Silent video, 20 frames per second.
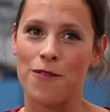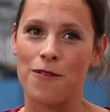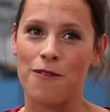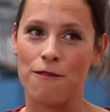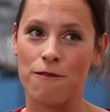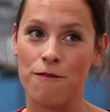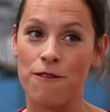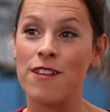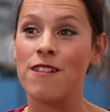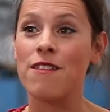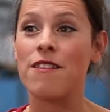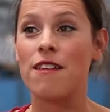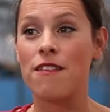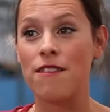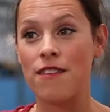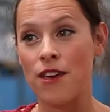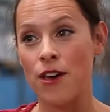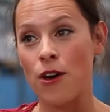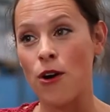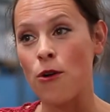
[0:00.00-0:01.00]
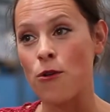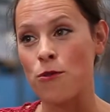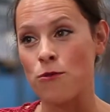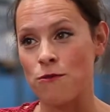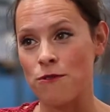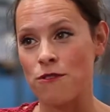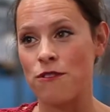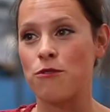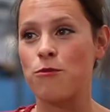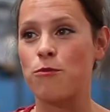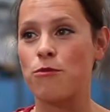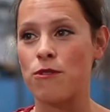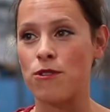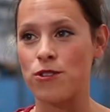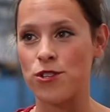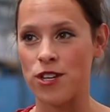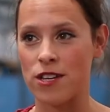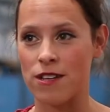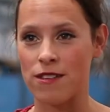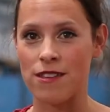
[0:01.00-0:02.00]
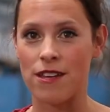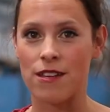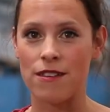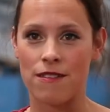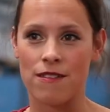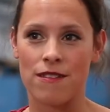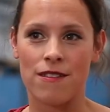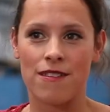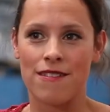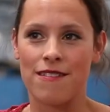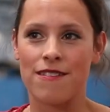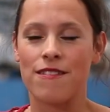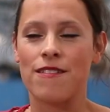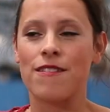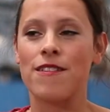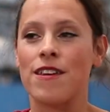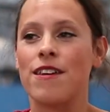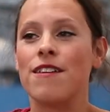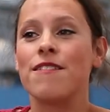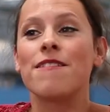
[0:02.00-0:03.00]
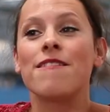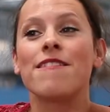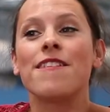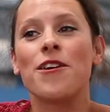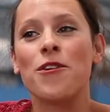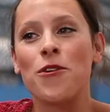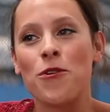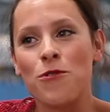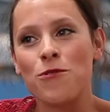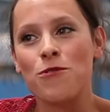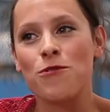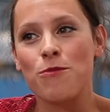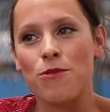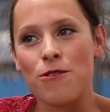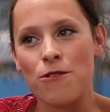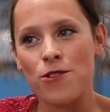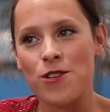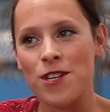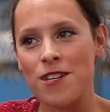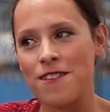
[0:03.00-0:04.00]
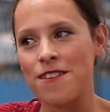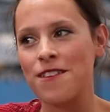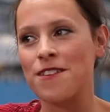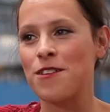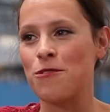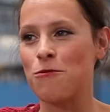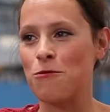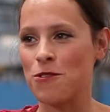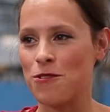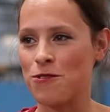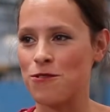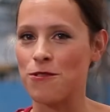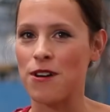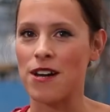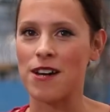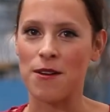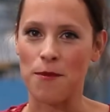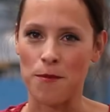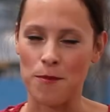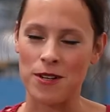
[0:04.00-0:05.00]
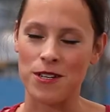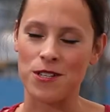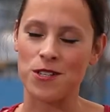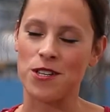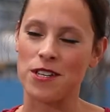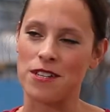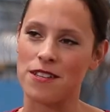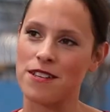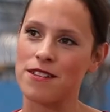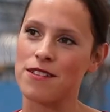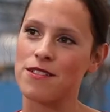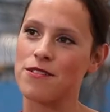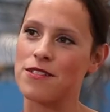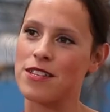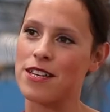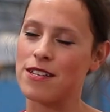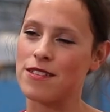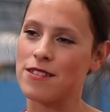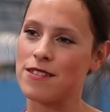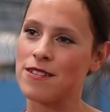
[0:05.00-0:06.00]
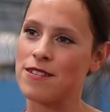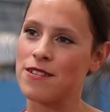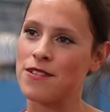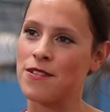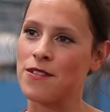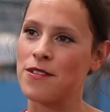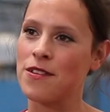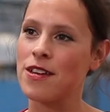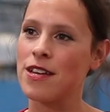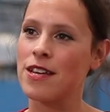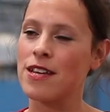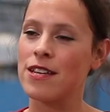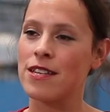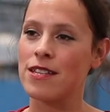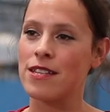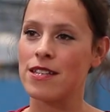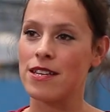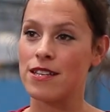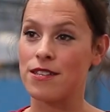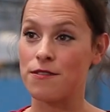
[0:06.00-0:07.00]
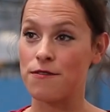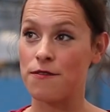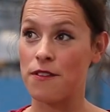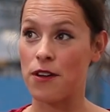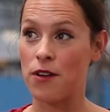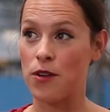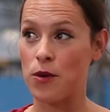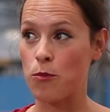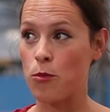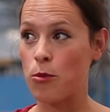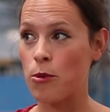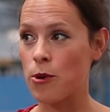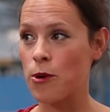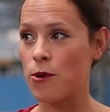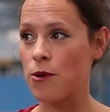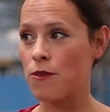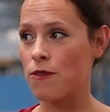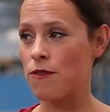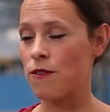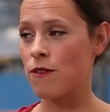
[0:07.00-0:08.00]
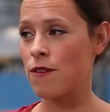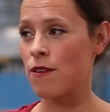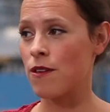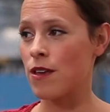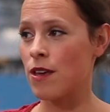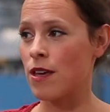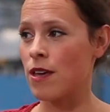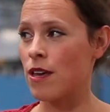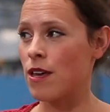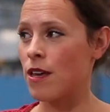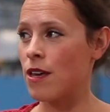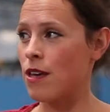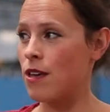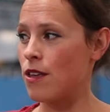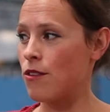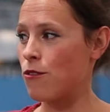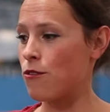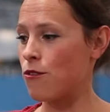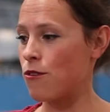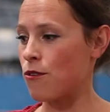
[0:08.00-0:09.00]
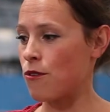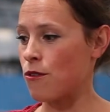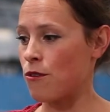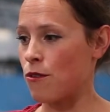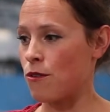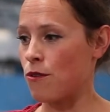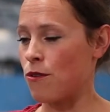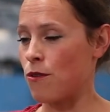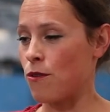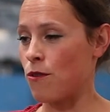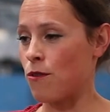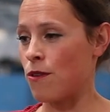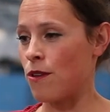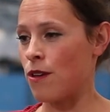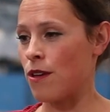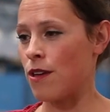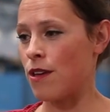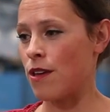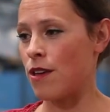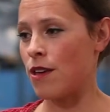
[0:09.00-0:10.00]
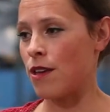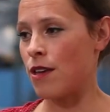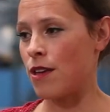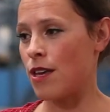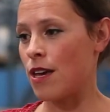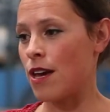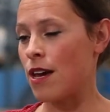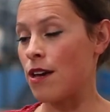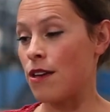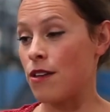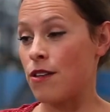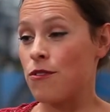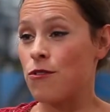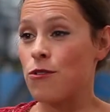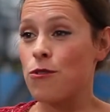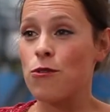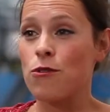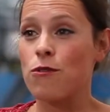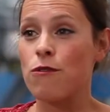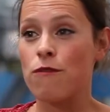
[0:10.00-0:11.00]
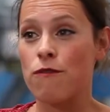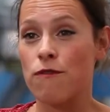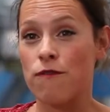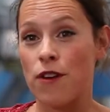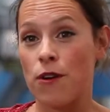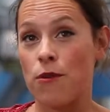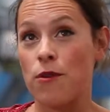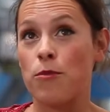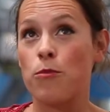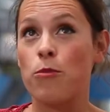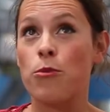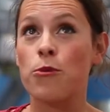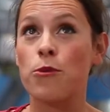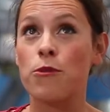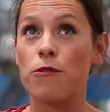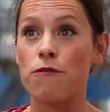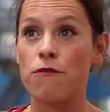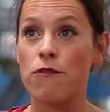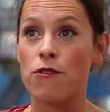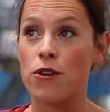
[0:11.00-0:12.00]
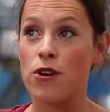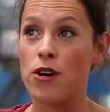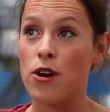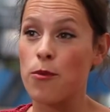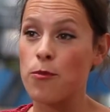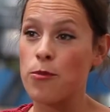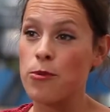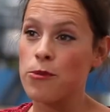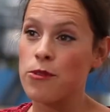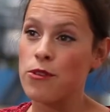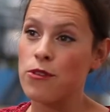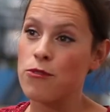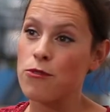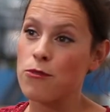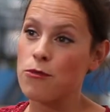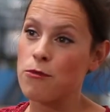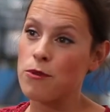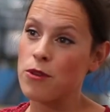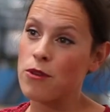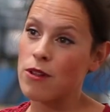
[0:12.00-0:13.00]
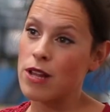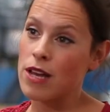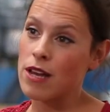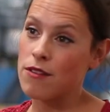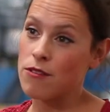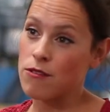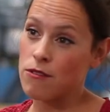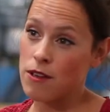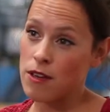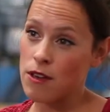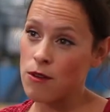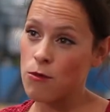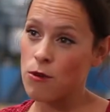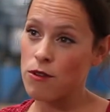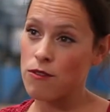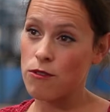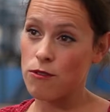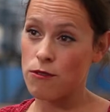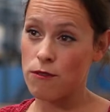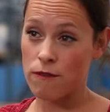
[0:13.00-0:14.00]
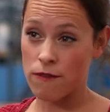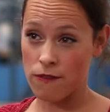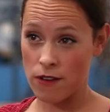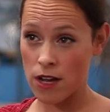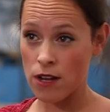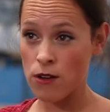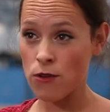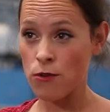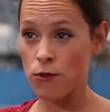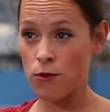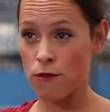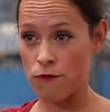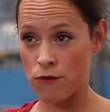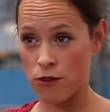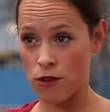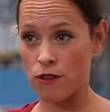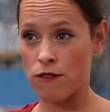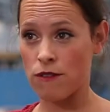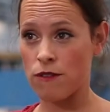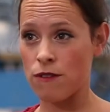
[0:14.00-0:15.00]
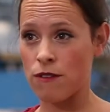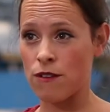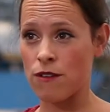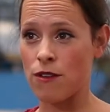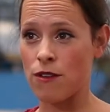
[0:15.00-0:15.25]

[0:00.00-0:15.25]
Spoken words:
feel that they own this project, that it's their own project and they want to accomplish it. So that's very important. It's also very important for a company to realize, okay, what's the value of not